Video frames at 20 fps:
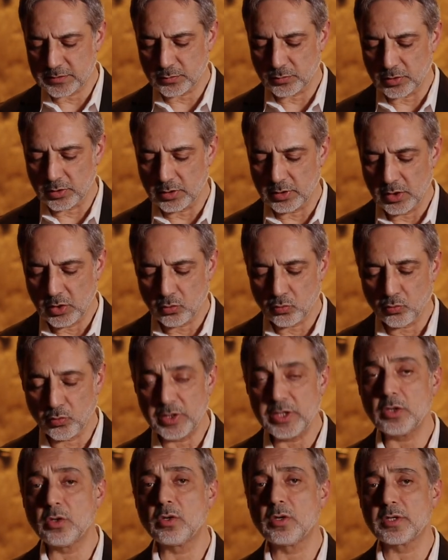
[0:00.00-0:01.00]
were
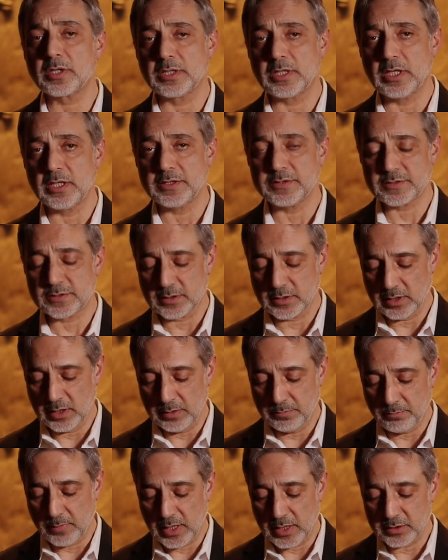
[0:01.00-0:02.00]
reorganized
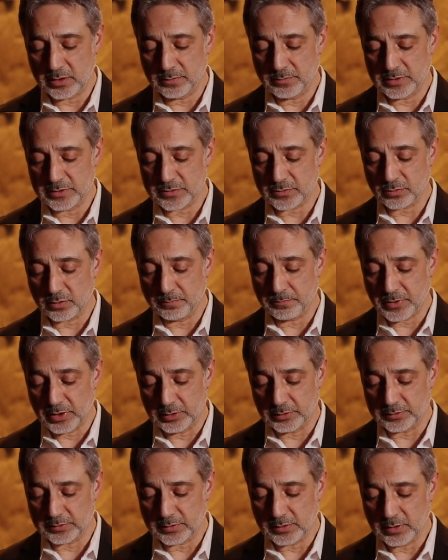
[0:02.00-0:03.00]
and monuments were
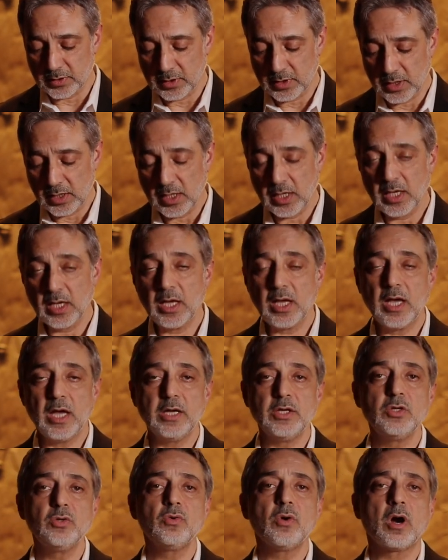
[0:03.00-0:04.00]
built. A
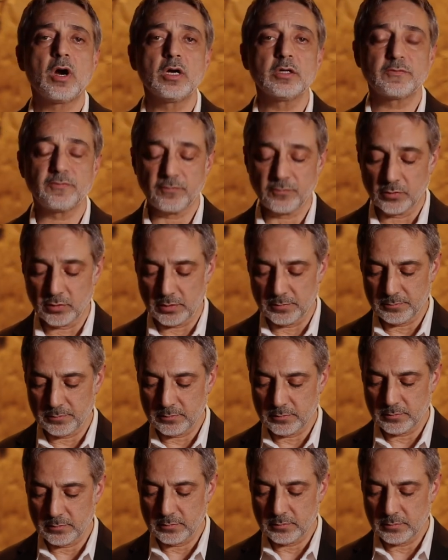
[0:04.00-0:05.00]
new art form
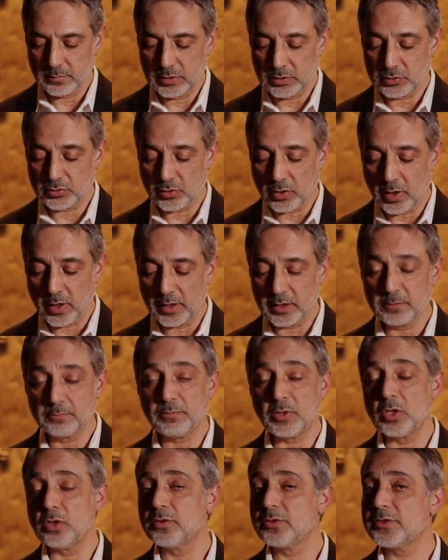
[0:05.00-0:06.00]
drawing
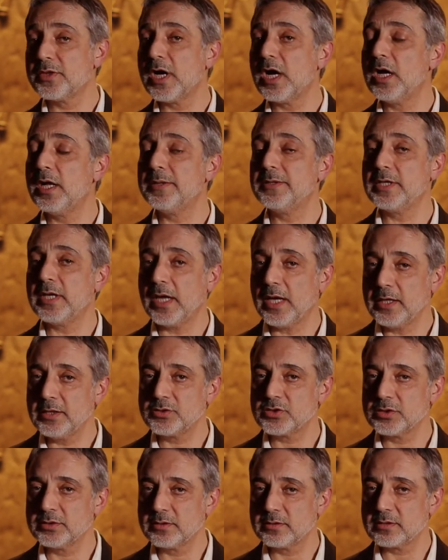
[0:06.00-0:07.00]
both on the
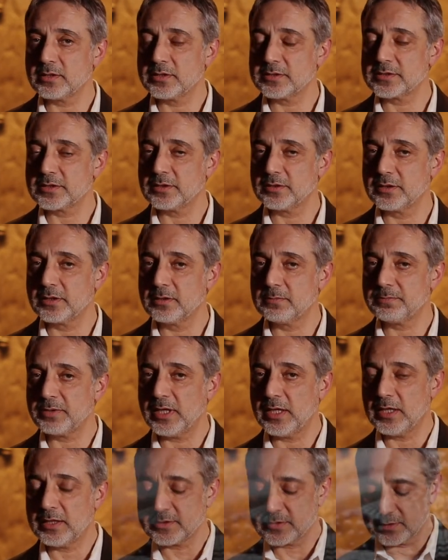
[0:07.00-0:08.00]
ancient Assyrian
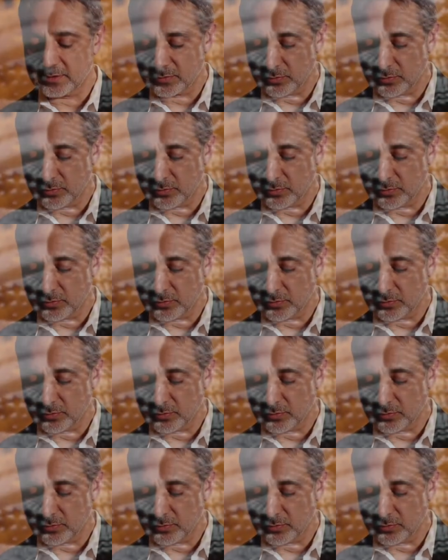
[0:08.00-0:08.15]
past as